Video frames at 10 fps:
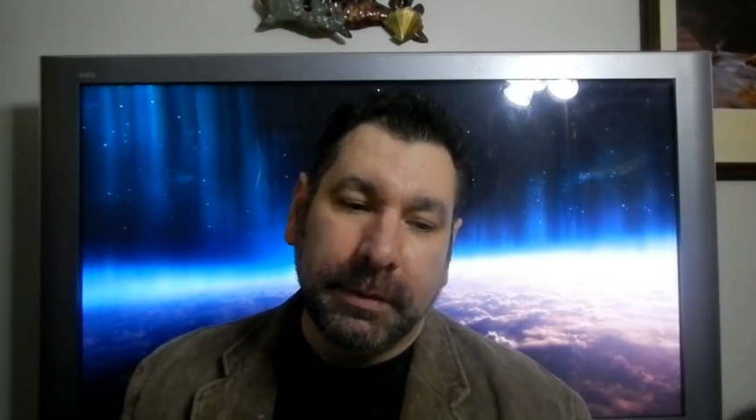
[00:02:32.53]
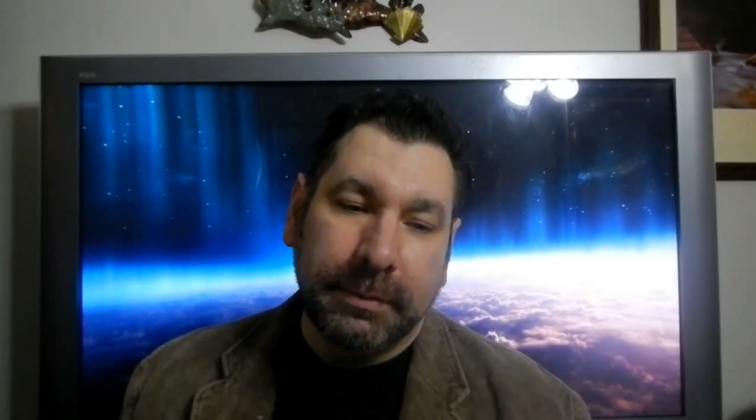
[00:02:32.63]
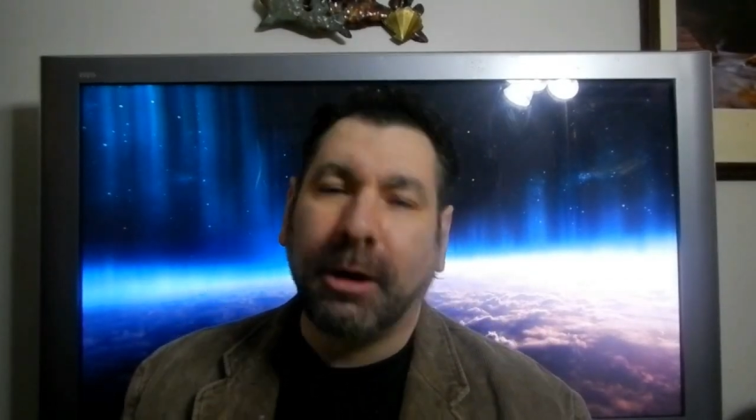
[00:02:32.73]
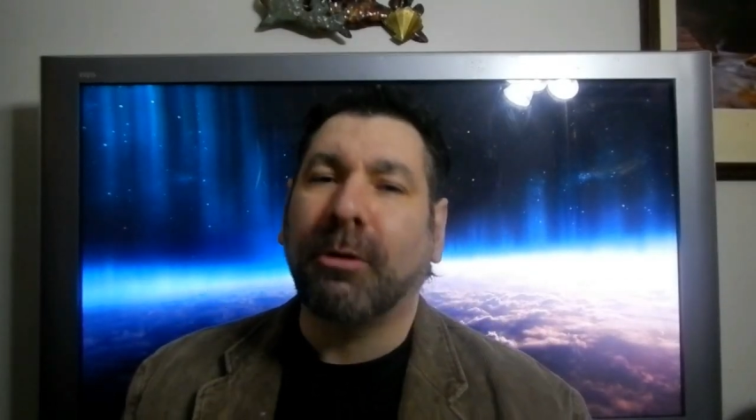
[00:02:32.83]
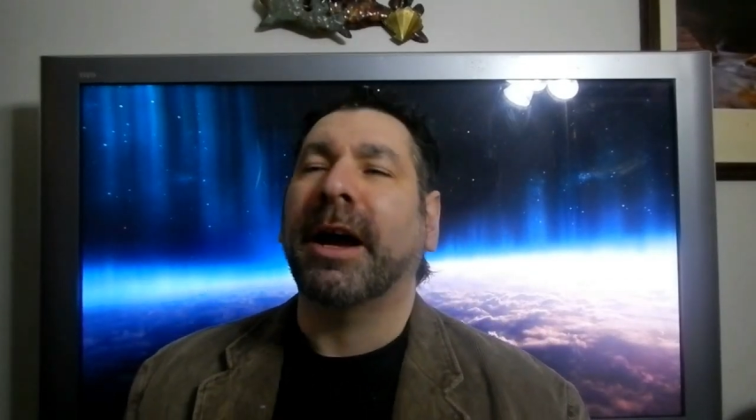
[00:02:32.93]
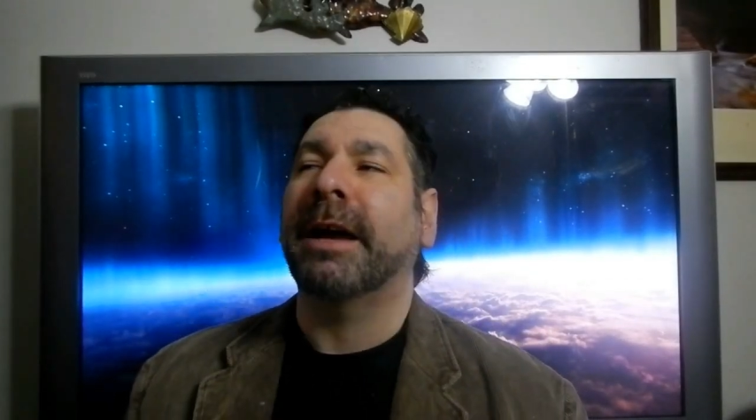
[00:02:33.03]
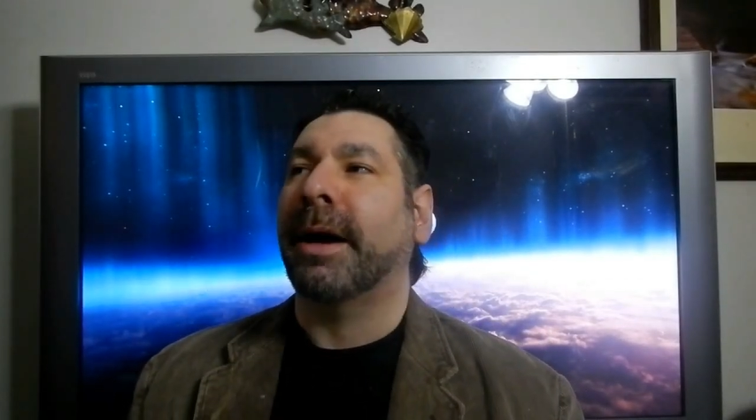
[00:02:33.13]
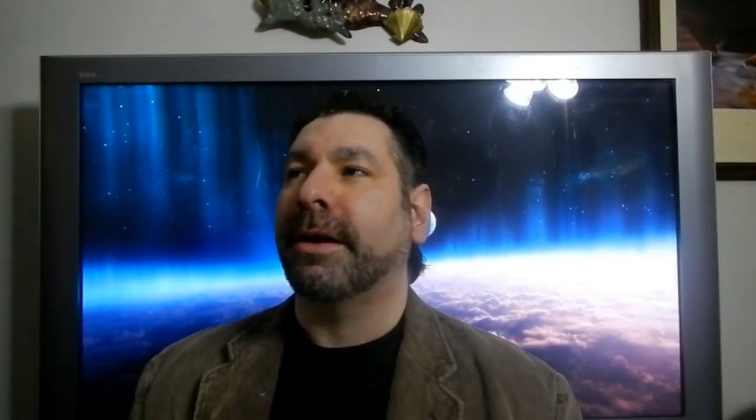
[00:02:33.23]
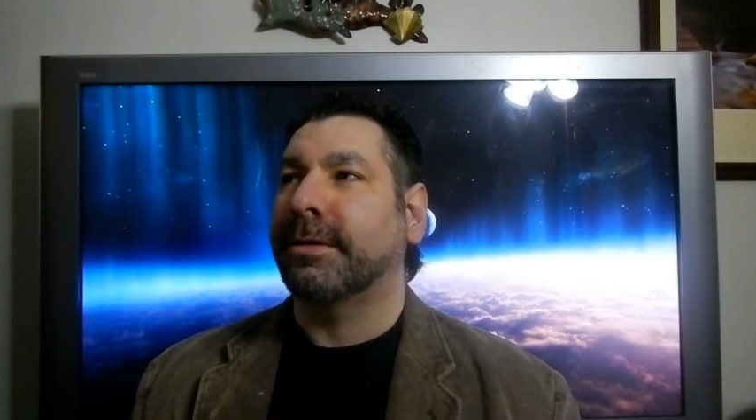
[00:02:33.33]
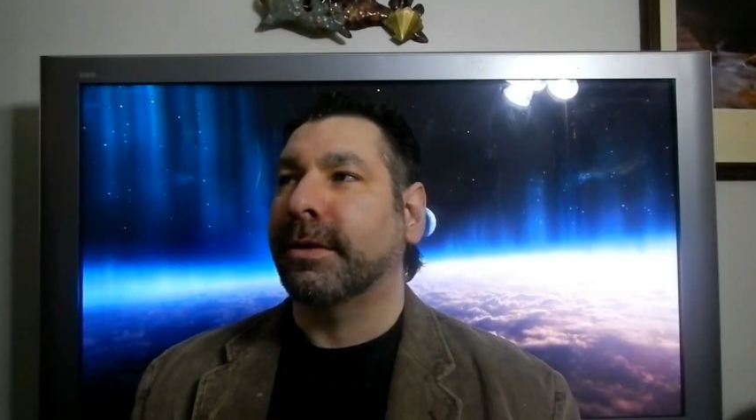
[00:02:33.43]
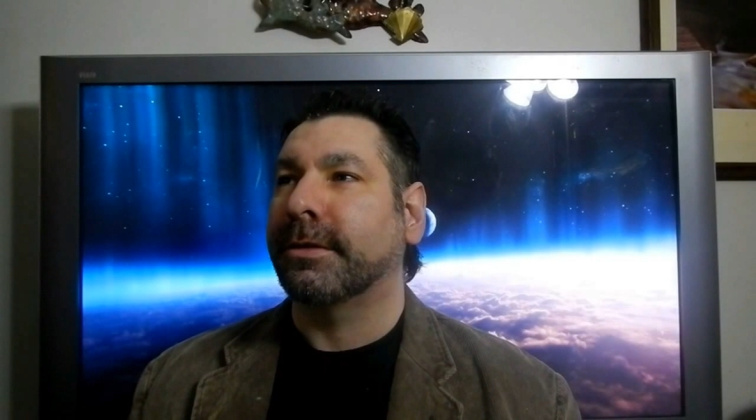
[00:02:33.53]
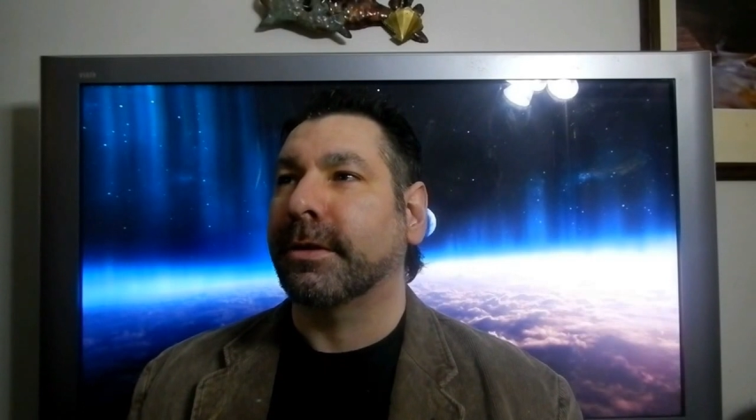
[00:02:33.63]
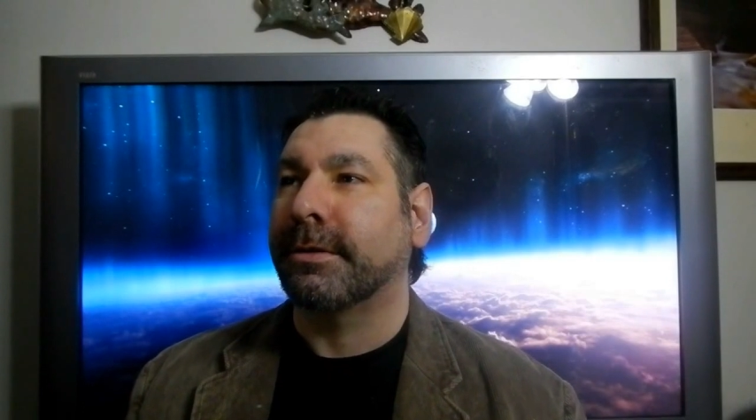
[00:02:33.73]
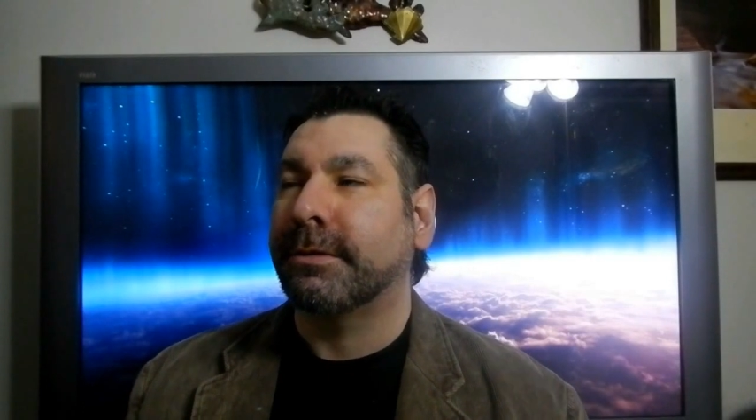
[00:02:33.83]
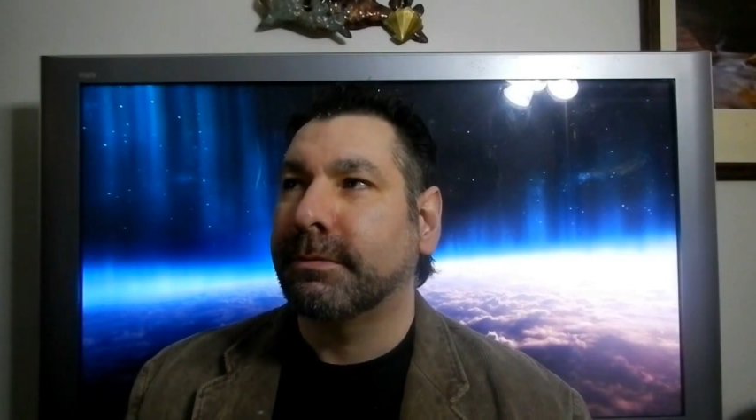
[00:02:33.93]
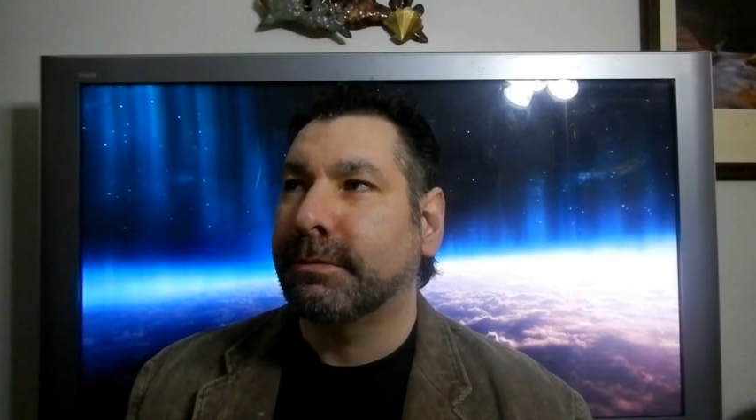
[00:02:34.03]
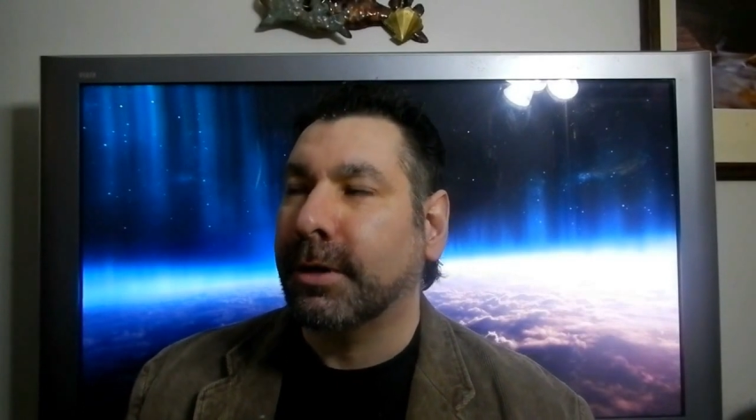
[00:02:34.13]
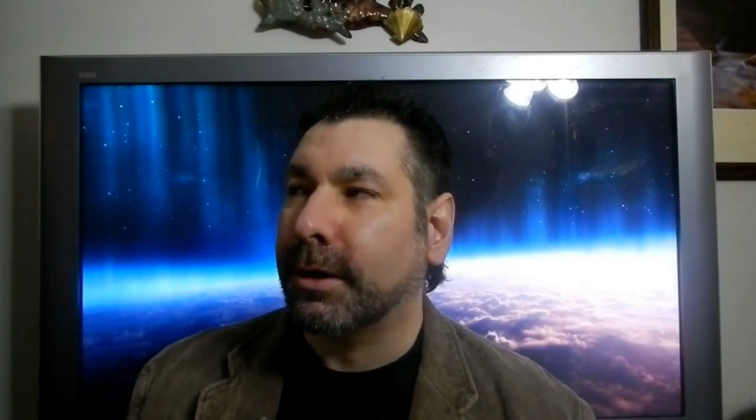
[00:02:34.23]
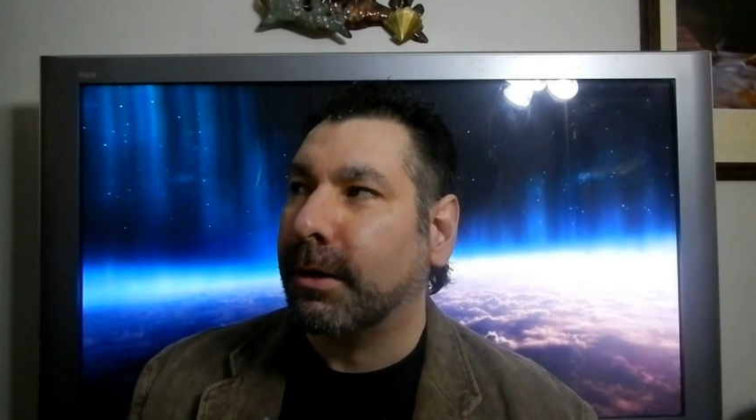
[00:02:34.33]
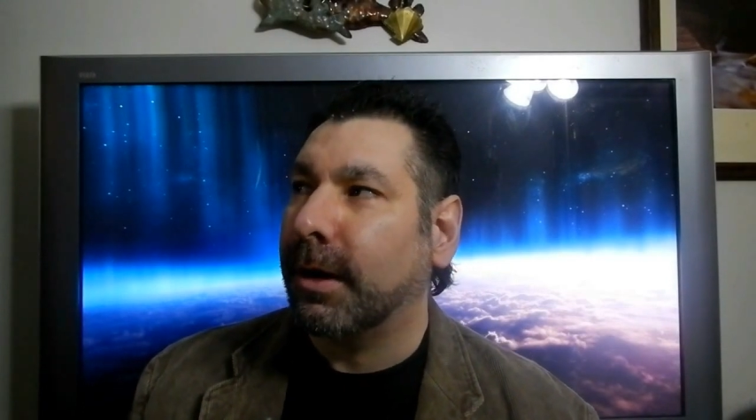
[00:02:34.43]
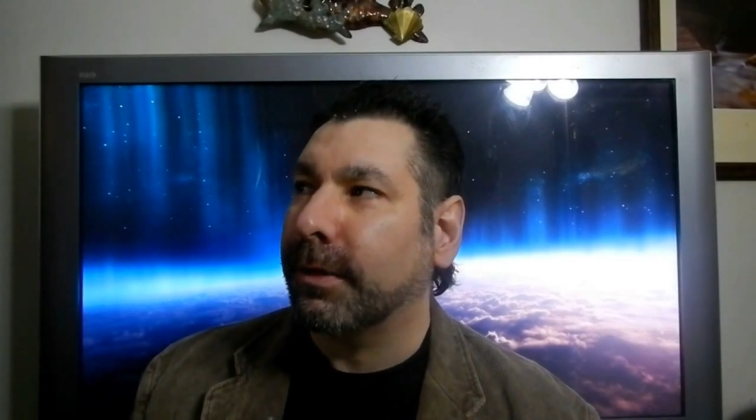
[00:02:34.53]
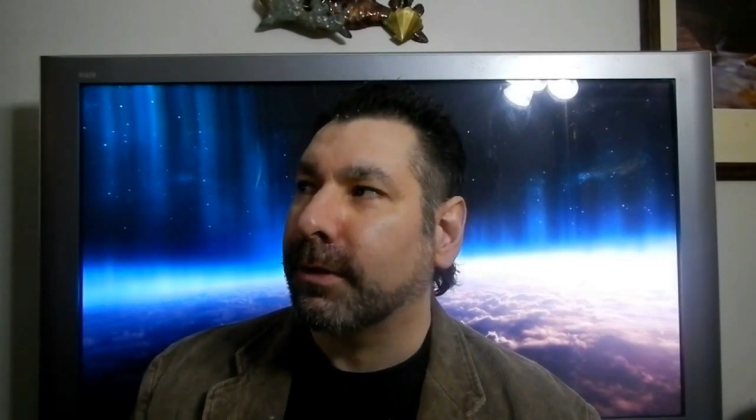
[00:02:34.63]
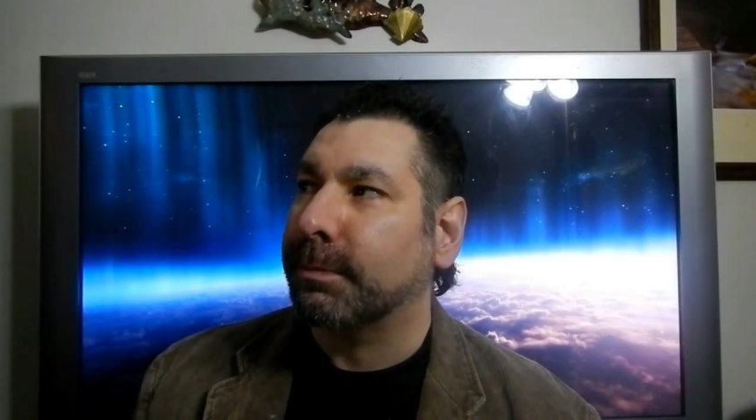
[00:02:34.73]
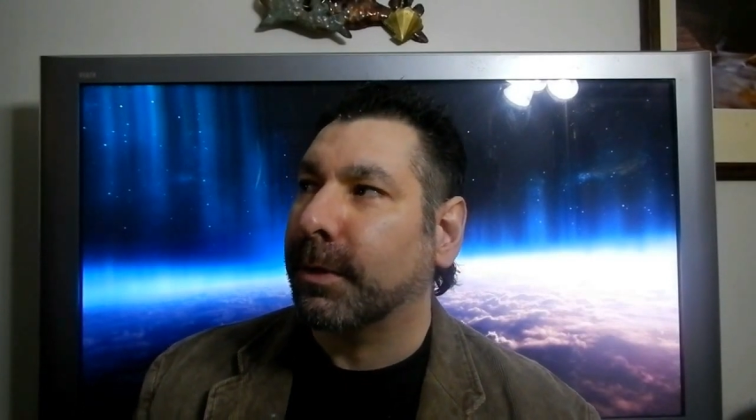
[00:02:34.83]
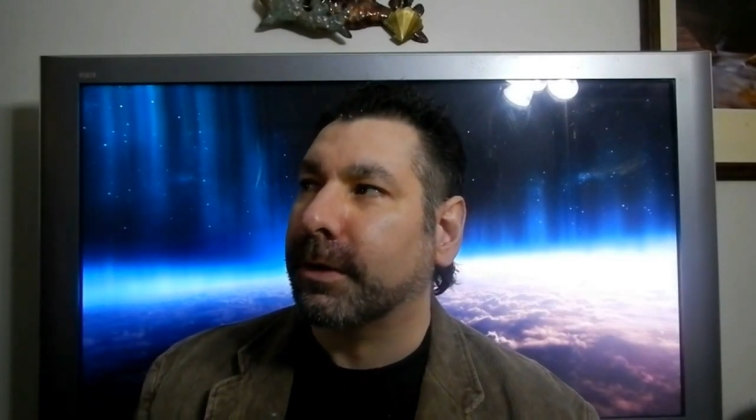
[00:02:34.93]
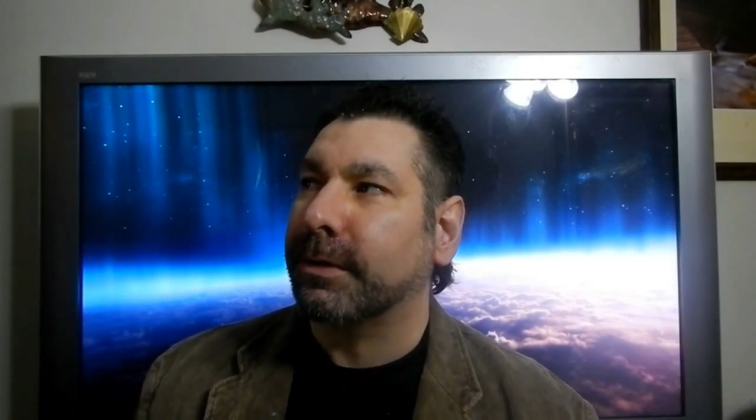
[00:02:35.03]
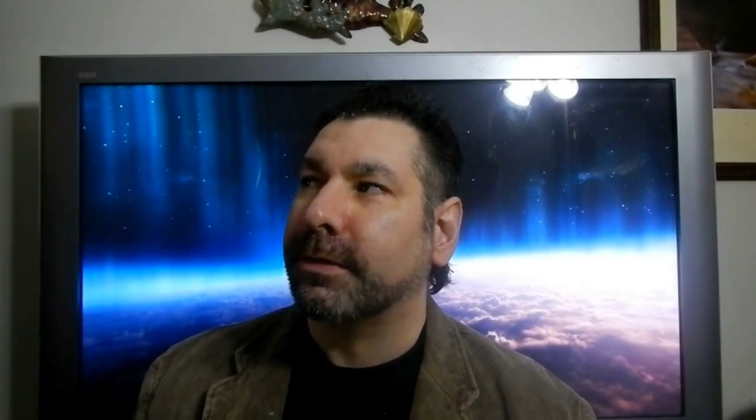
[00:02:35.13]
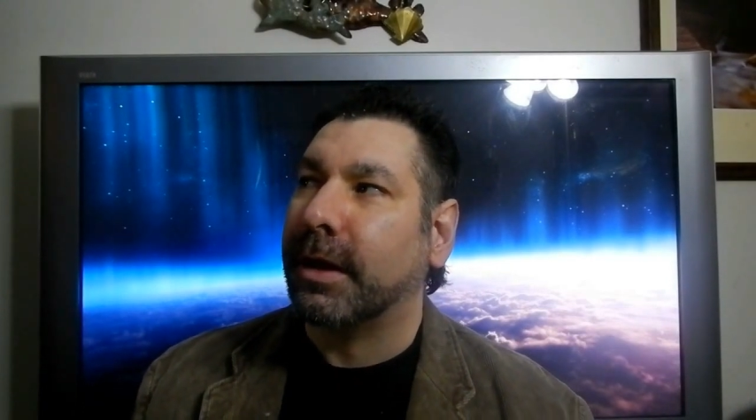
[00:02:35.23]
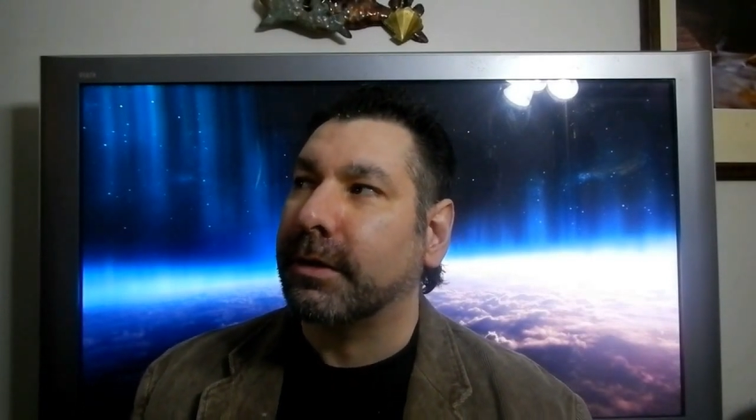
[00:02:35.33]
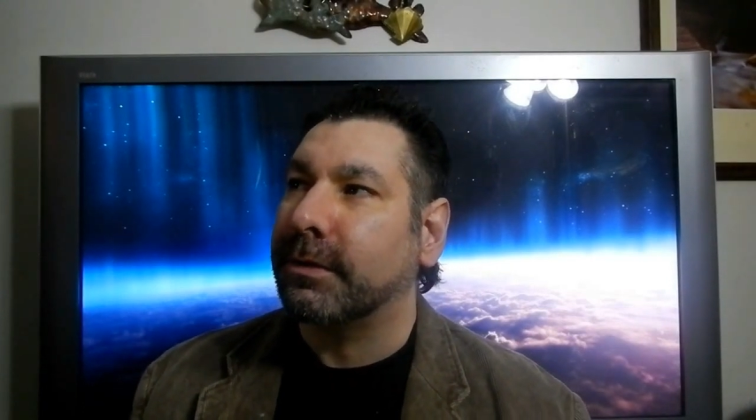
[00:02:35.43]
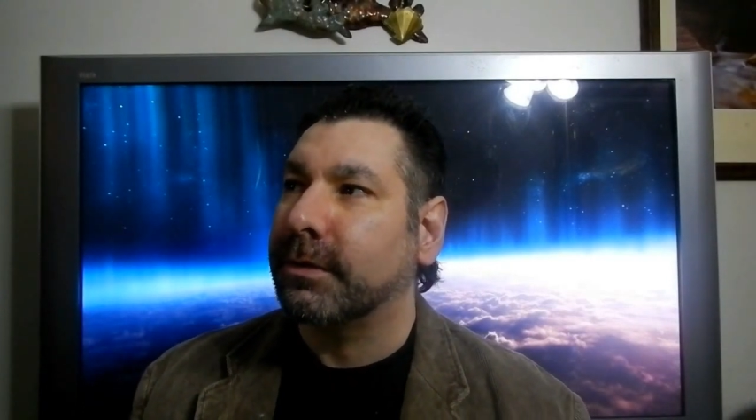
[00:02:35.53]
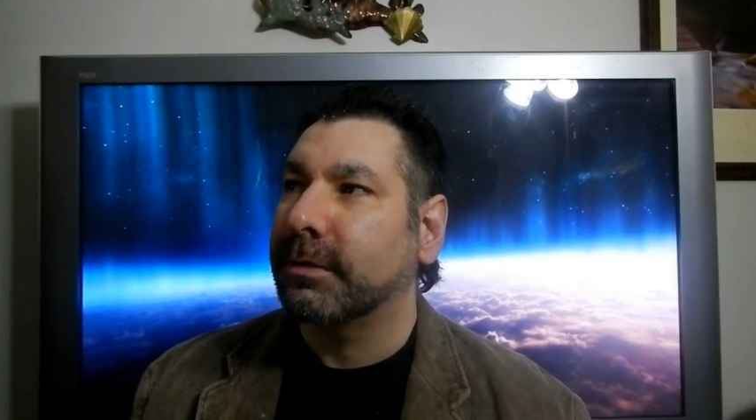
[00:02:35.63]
No way my sister took all those Percocets.